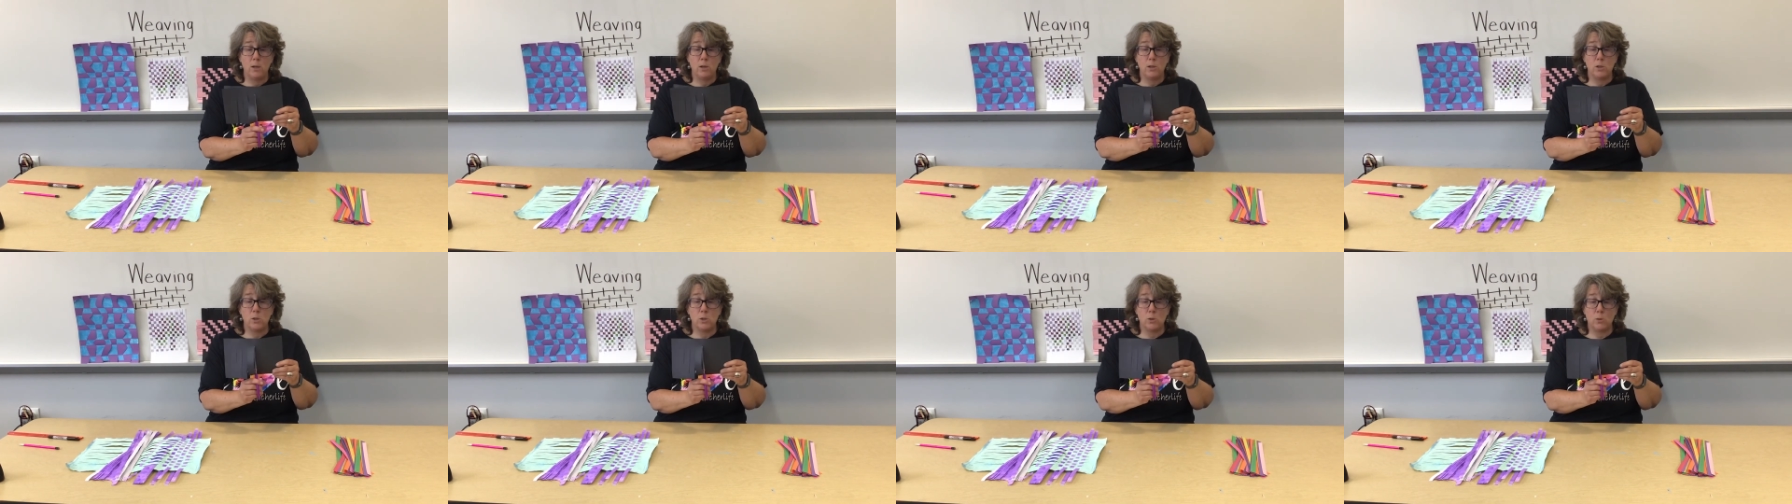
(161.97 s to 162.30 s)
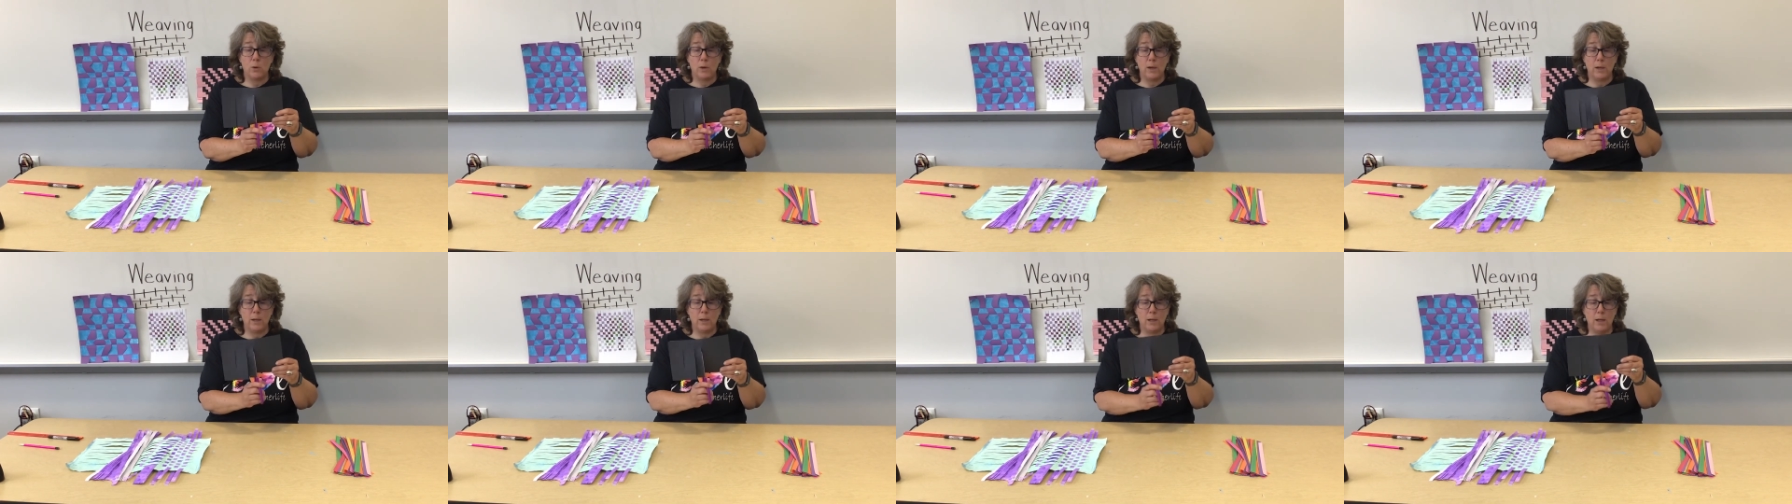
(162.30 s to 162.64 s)
So
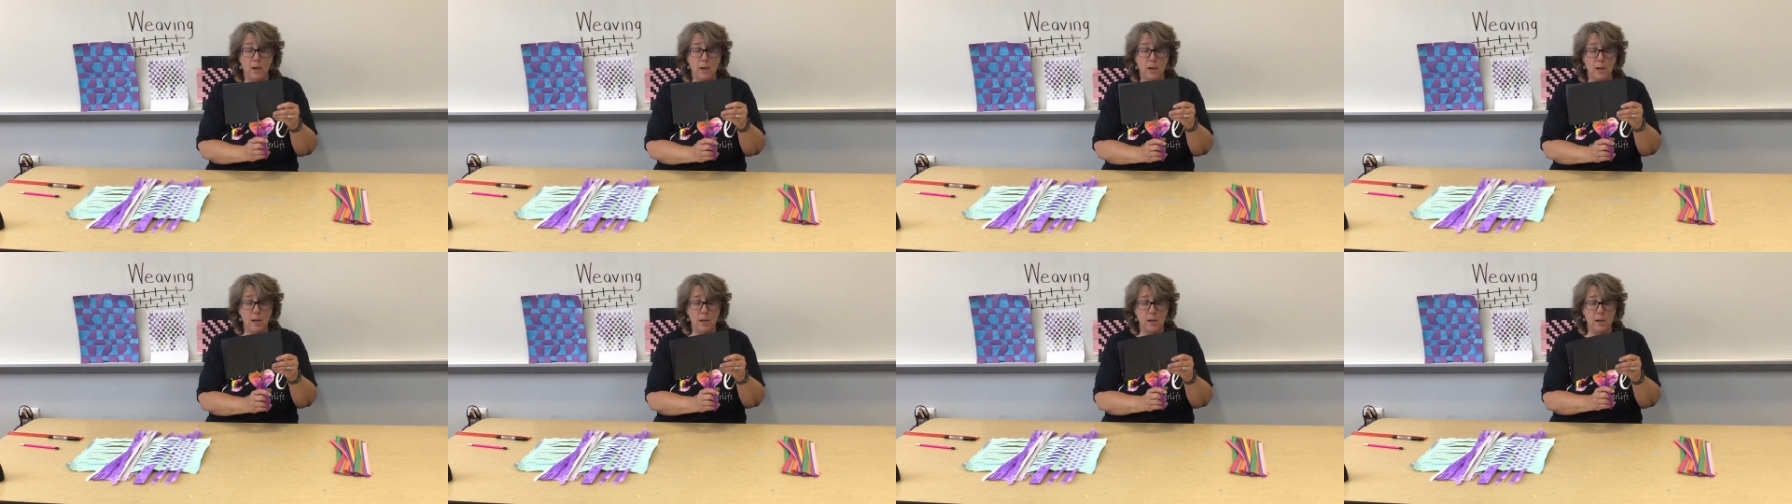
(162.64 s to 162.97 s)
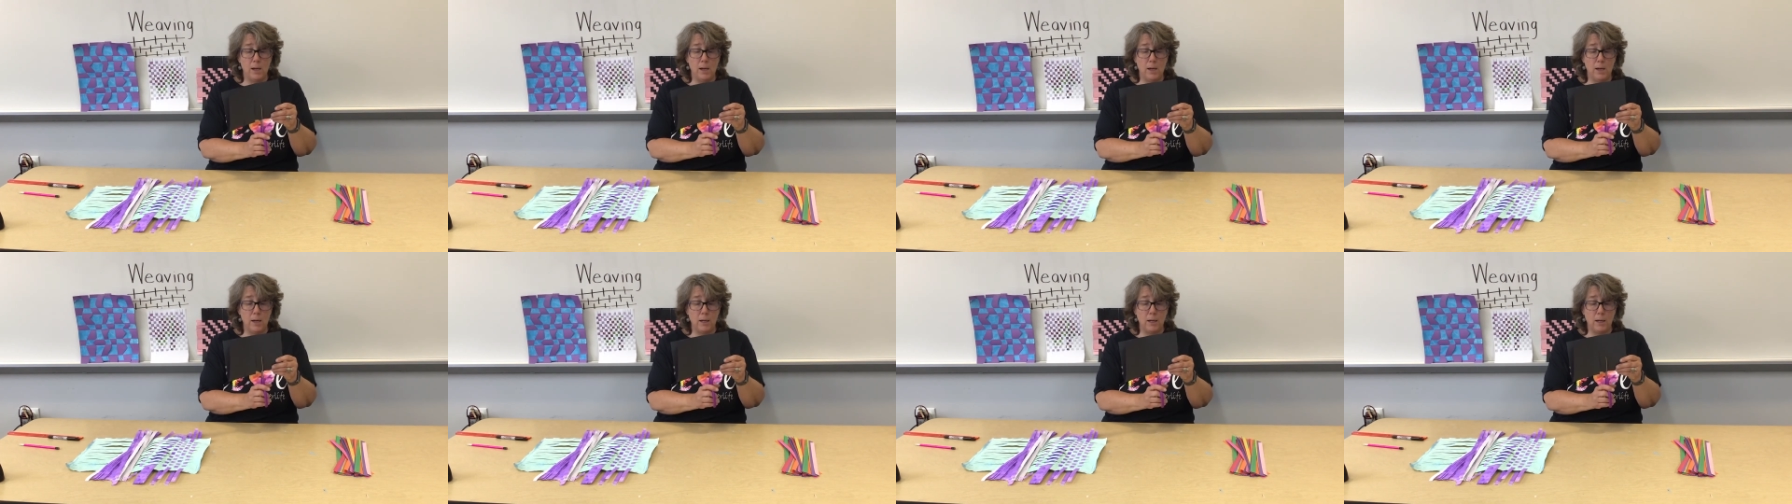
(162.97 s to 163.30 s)
I cut
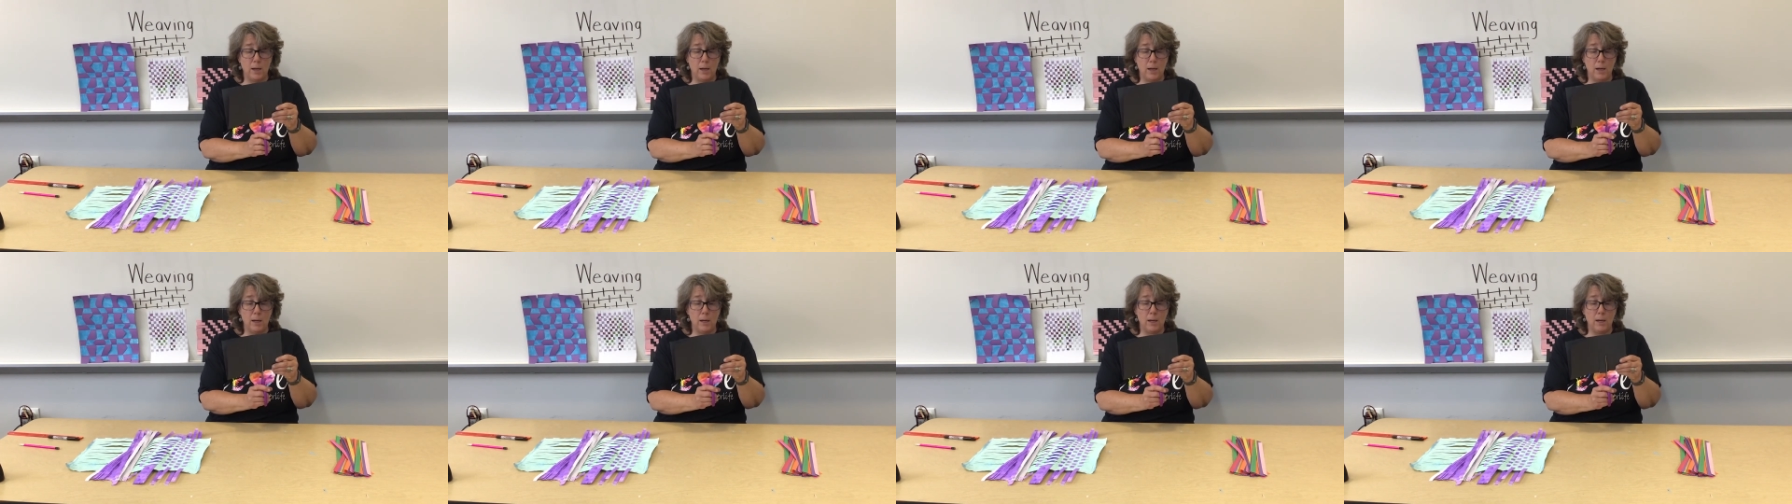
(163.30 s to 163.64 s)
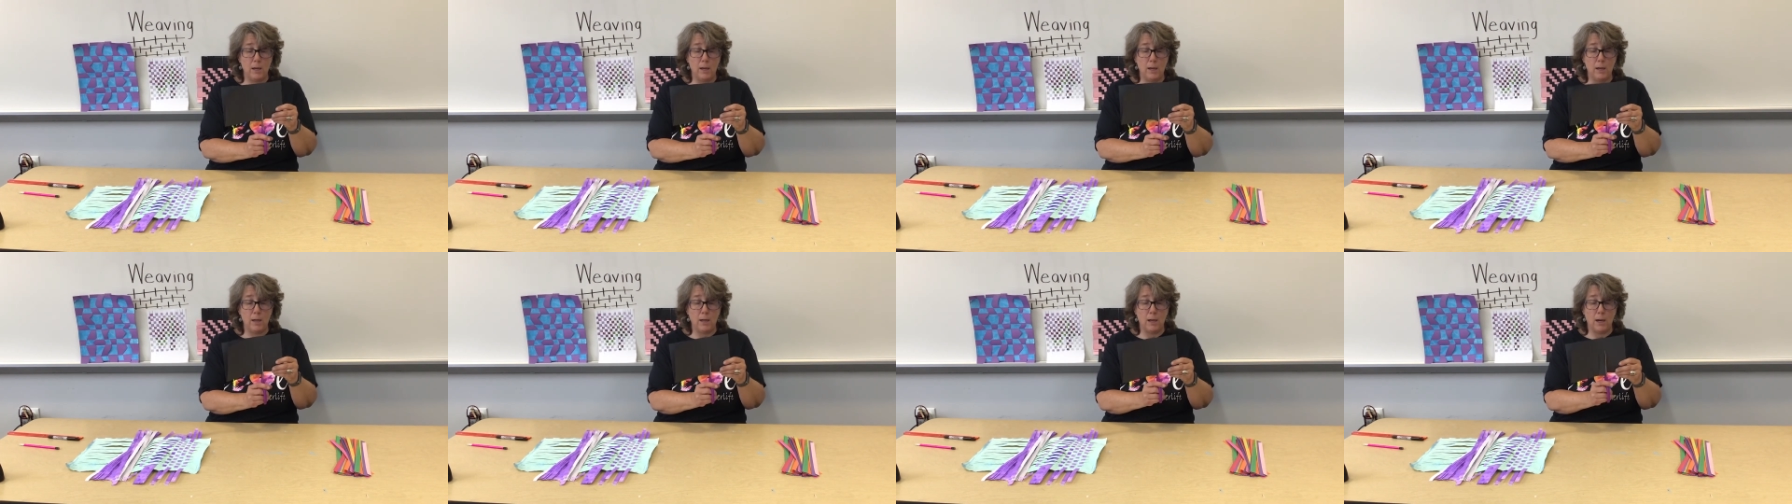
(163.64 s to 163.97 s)
and I cut and I